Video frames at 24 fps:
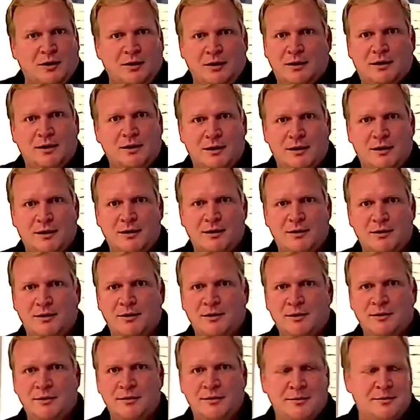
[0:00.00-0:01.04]
I do,
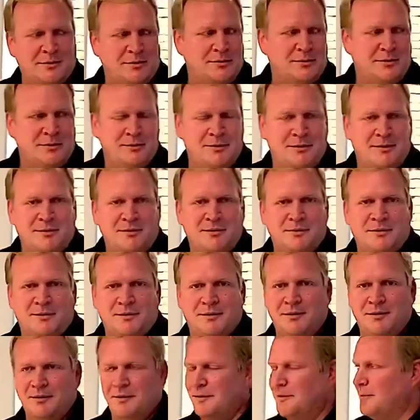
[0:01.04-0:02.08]
it's my beach
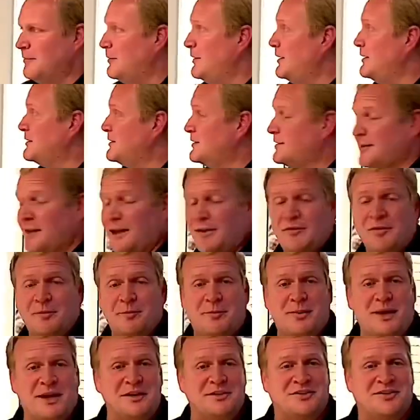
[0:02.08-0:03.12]
wall. Well, son of a
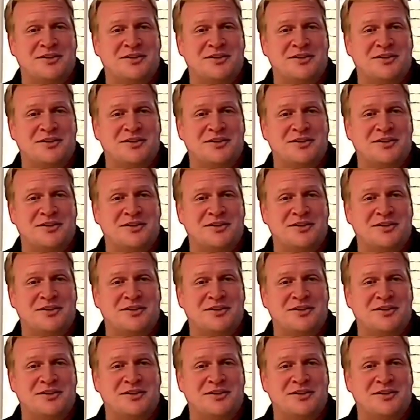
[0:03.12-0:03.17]
beach,